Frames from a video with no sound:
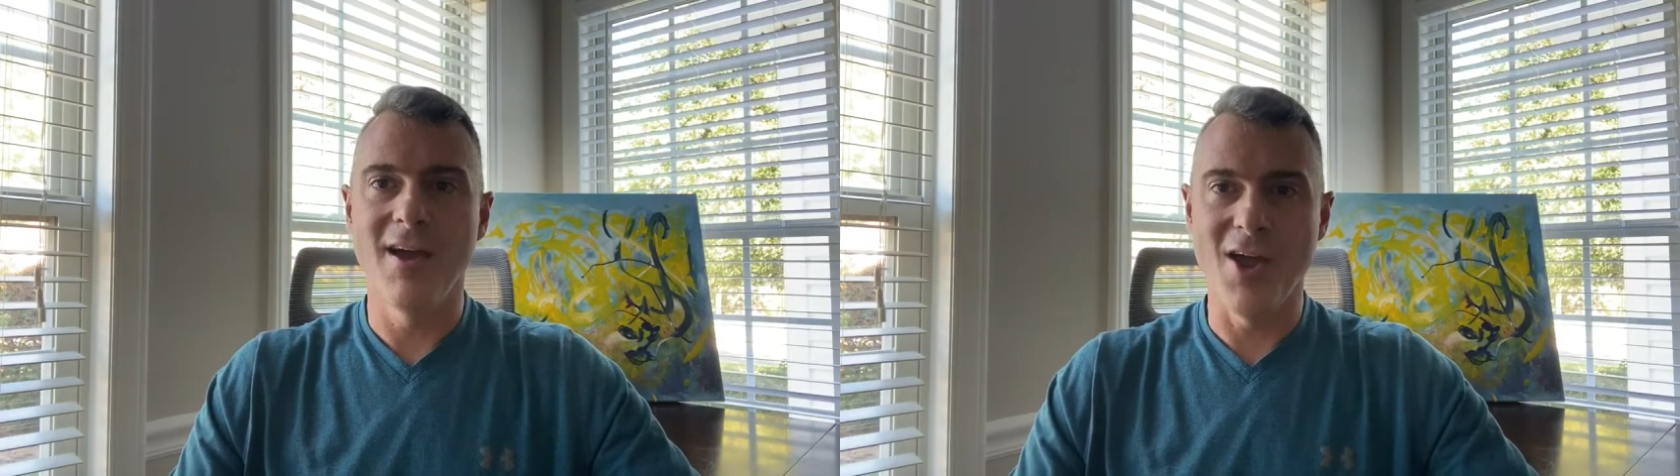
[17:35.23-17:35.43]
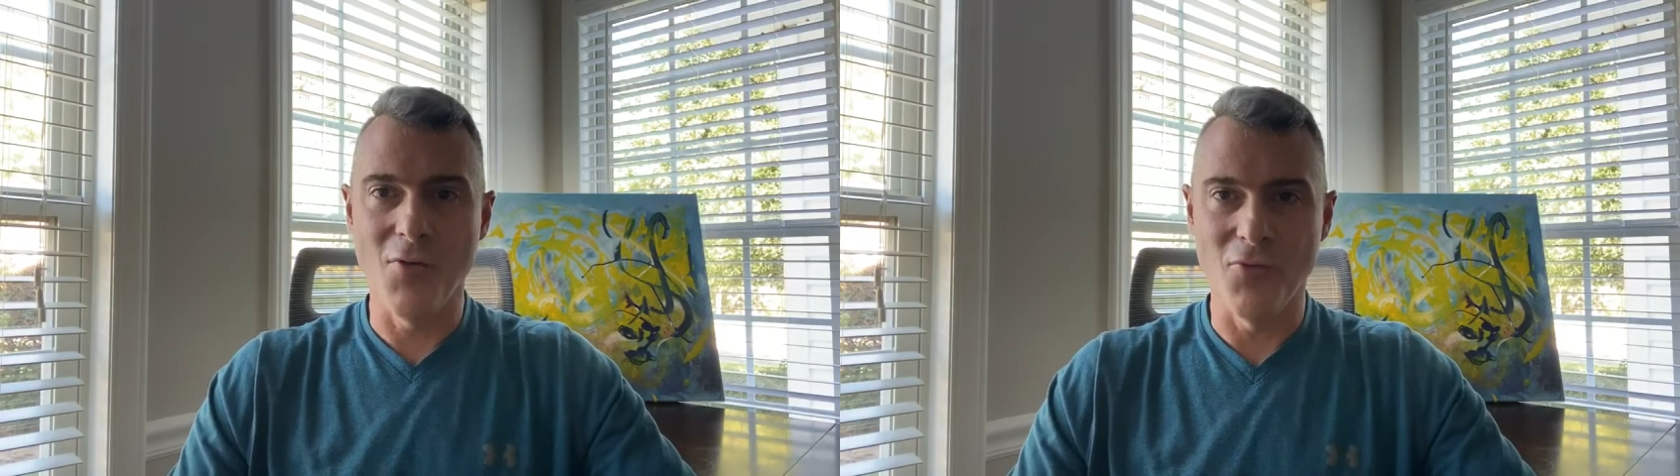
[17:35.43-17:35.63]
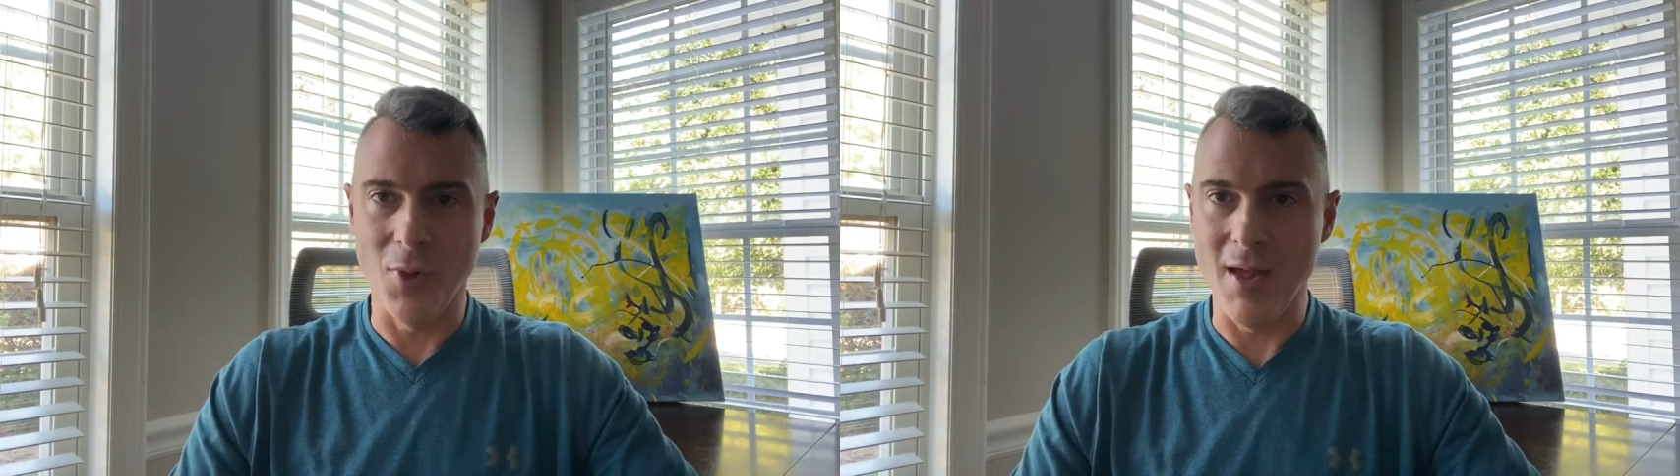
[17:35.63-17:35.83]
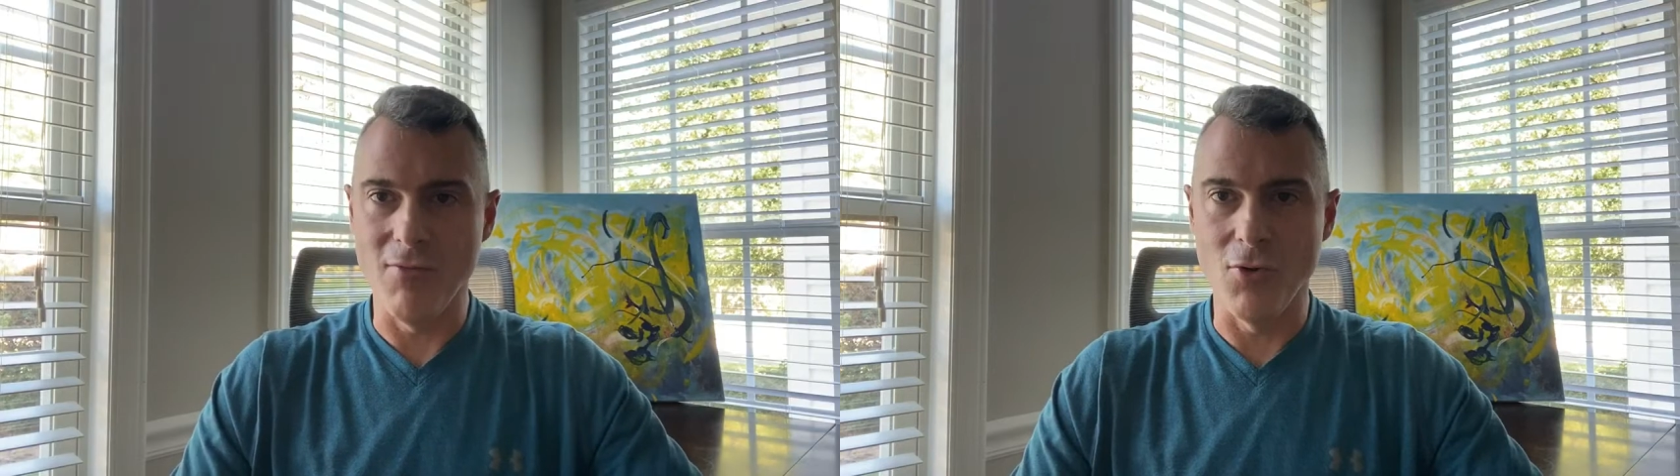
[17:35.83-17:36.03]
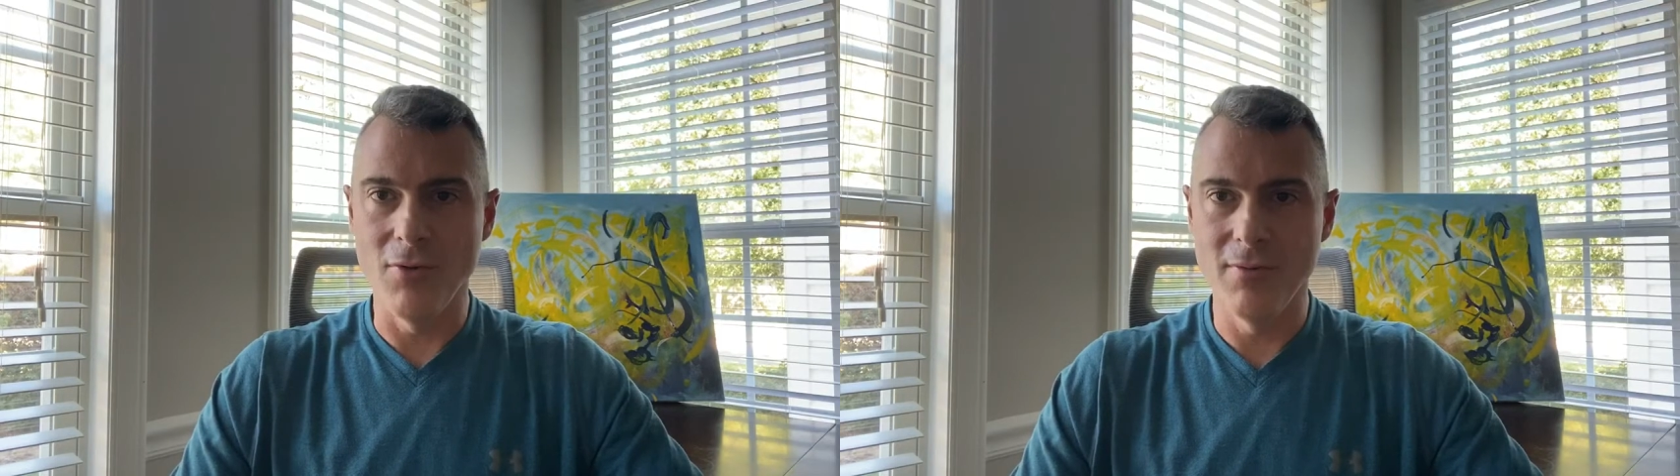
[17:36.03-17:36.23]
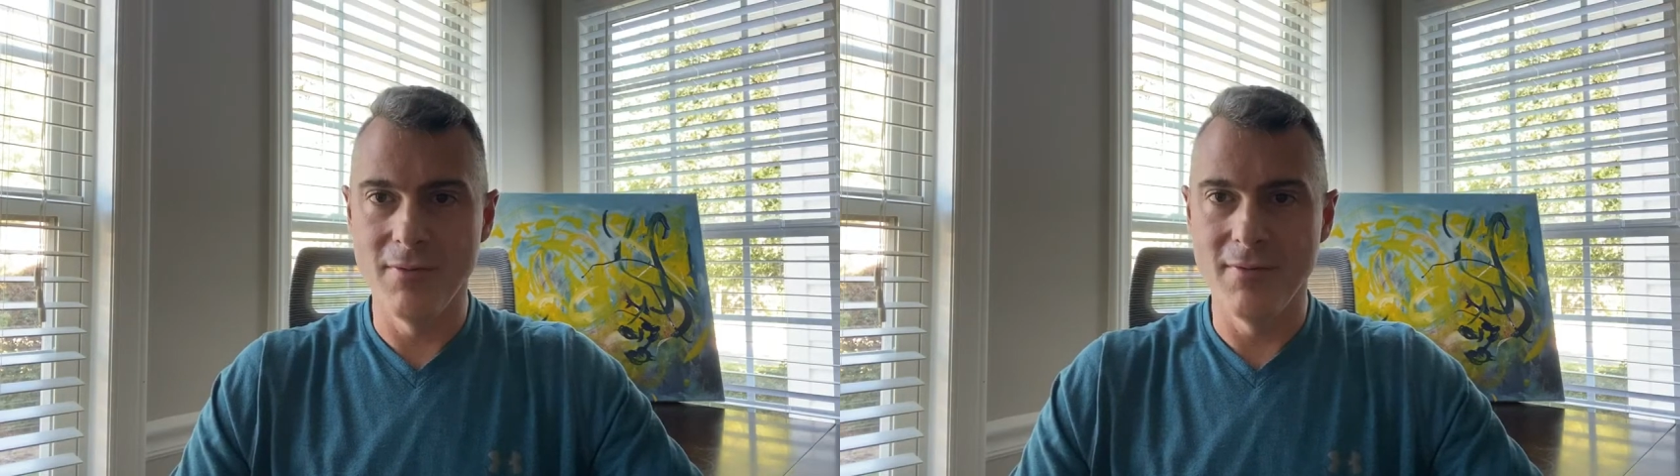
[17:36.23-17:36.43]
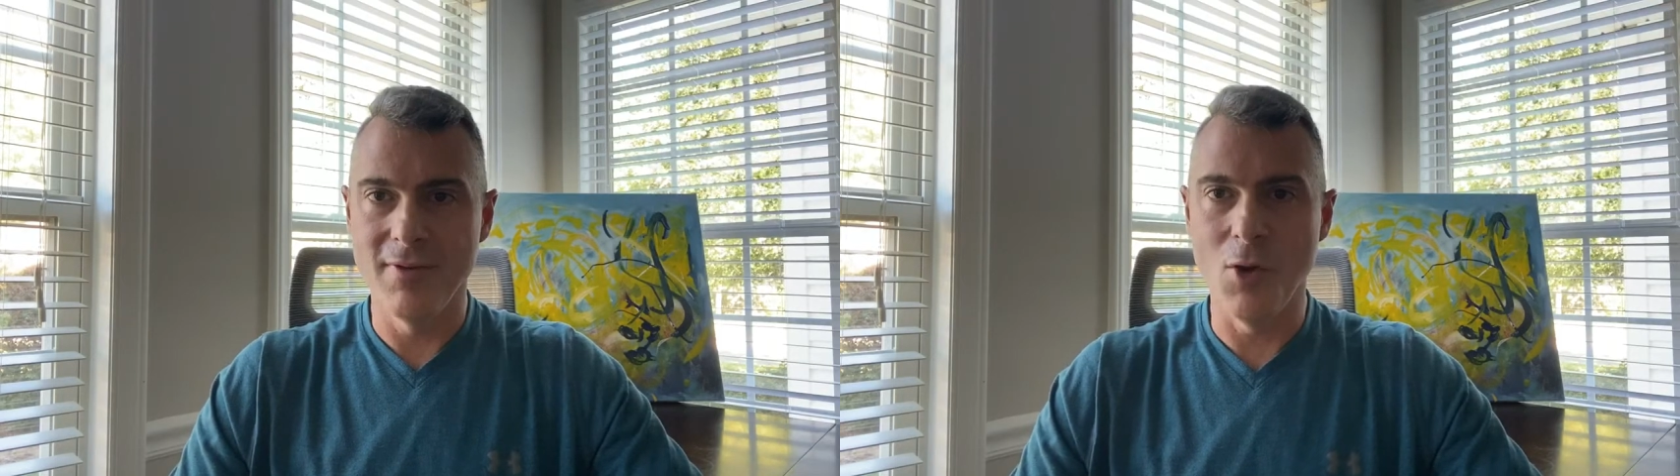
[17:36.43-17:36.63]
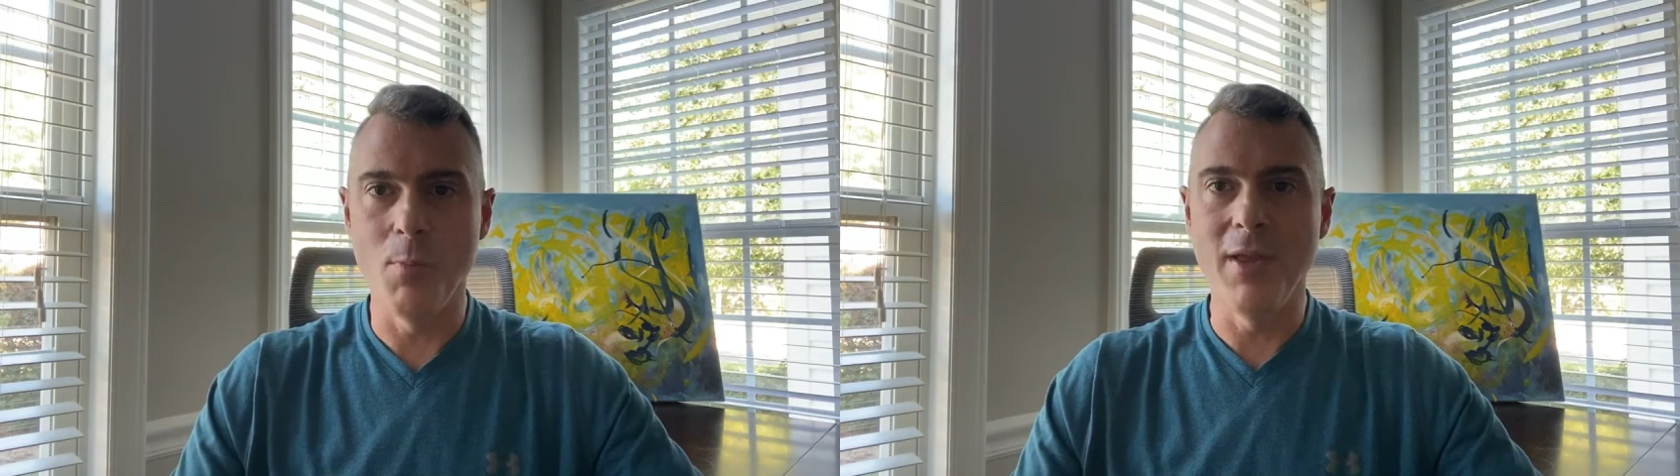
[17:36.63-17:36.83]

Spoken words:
a comfort level, you know,